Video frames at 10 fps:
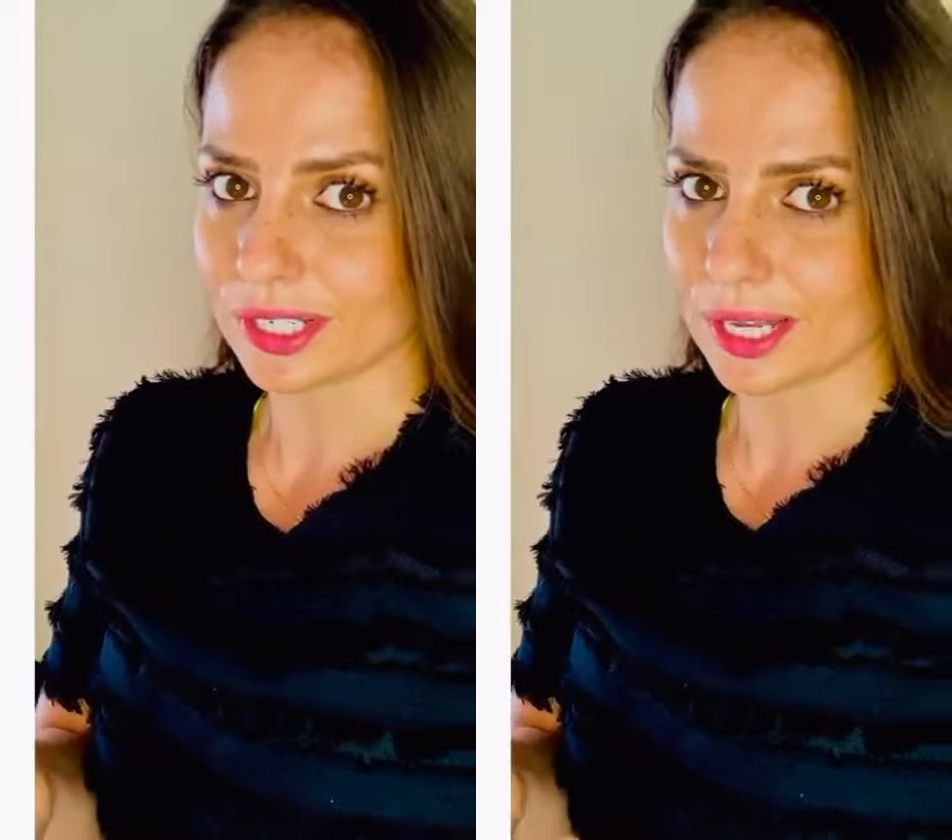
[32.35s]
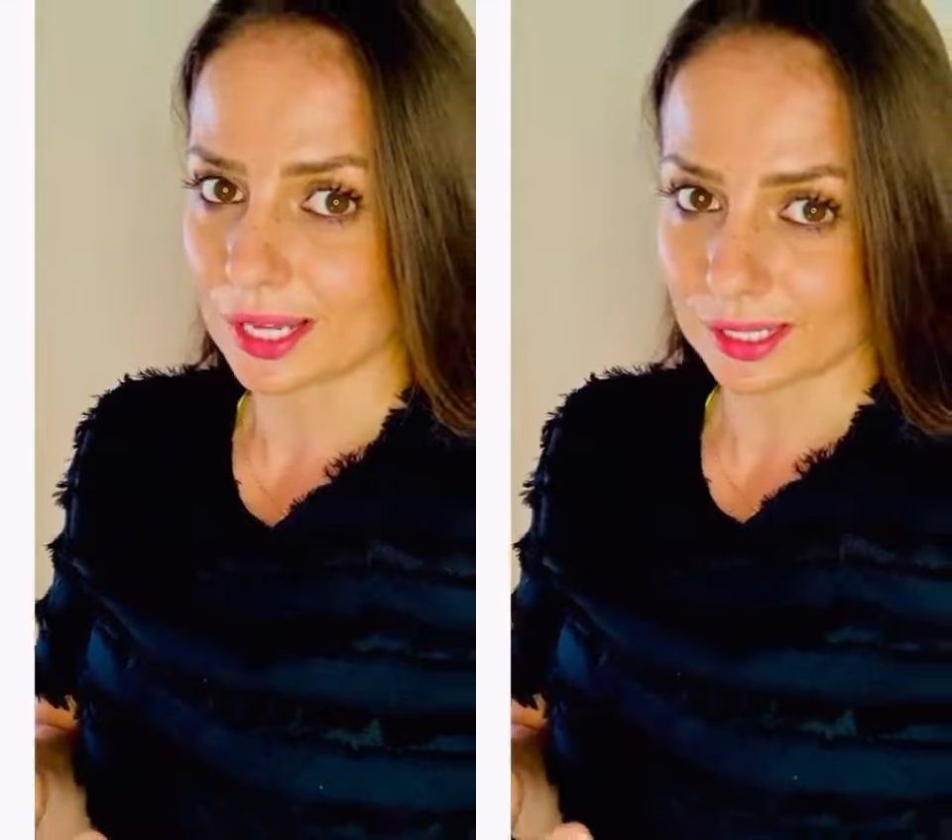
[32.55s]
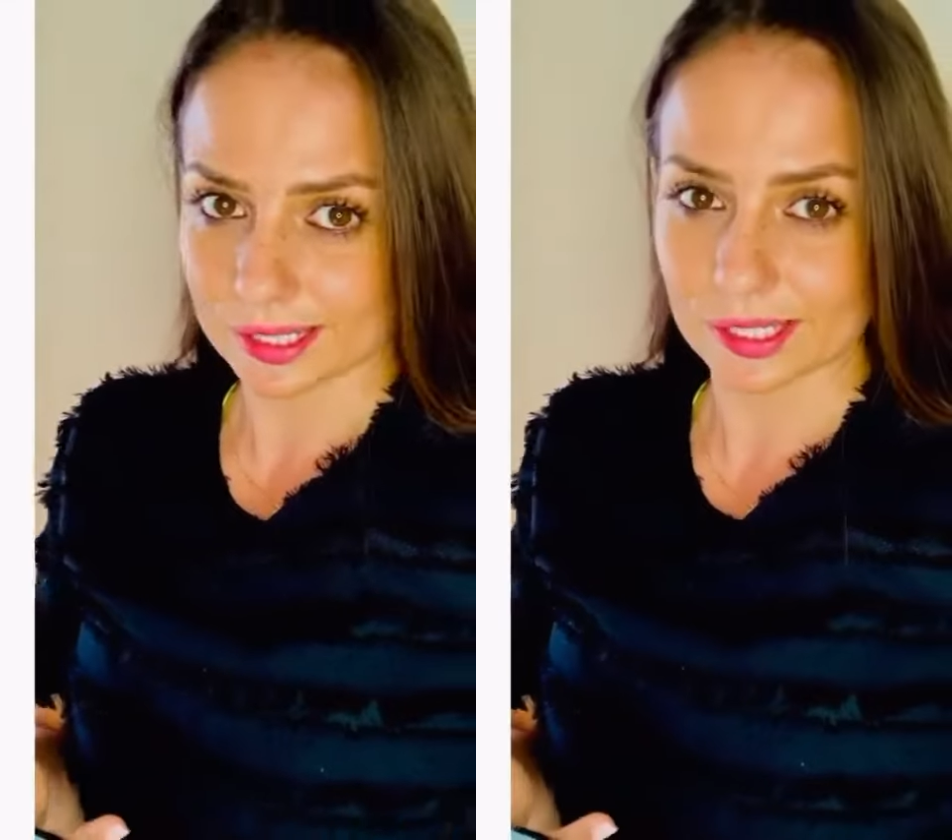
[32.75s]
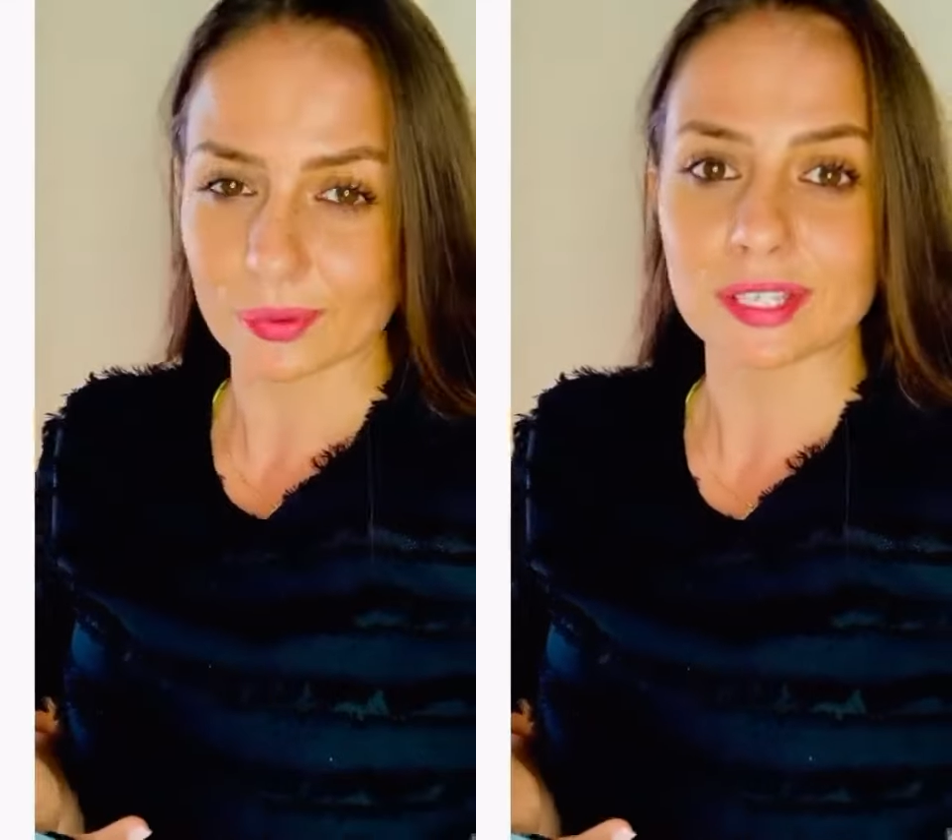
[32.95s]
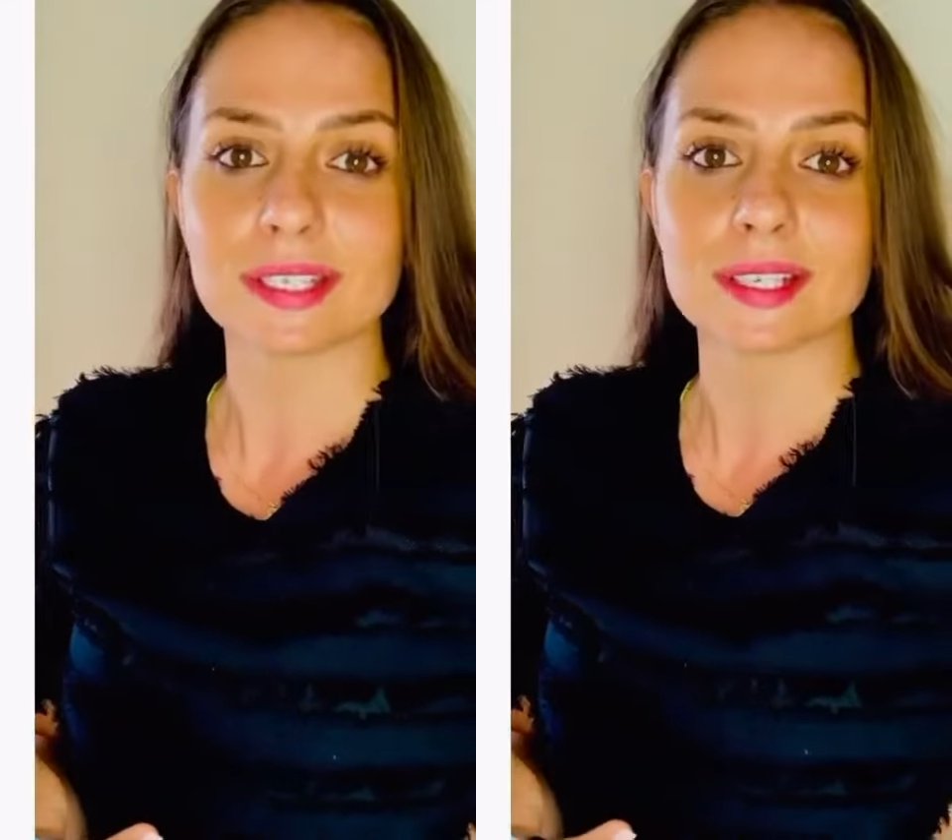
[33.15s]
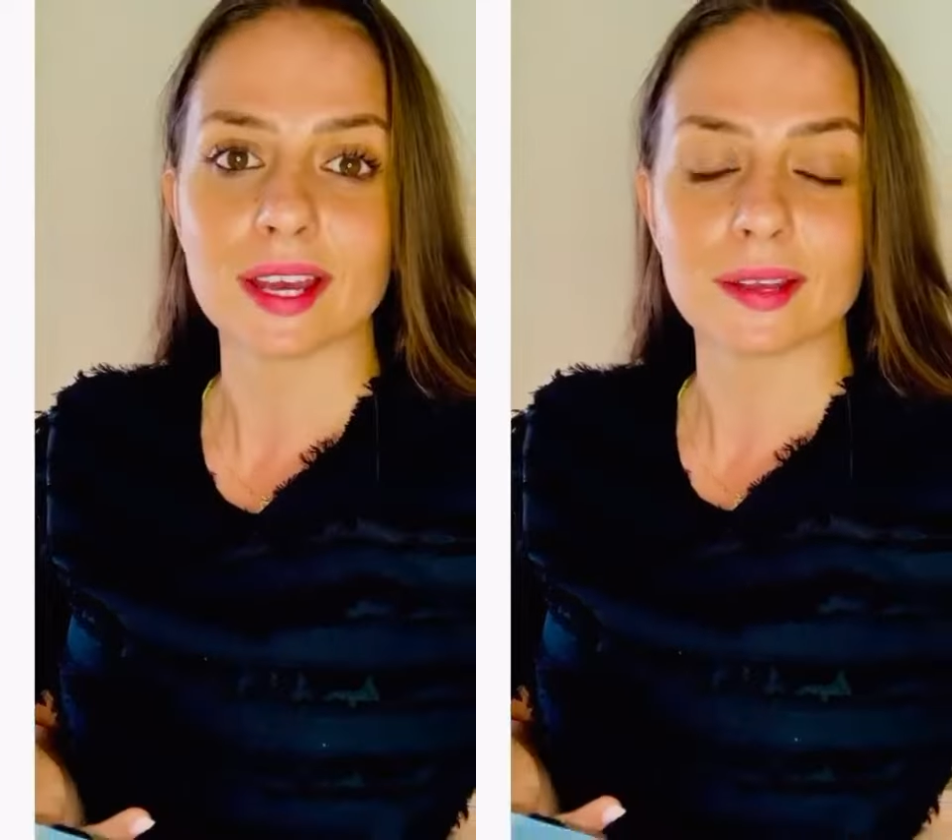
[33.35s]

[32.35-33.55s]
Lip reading: at least in recent times,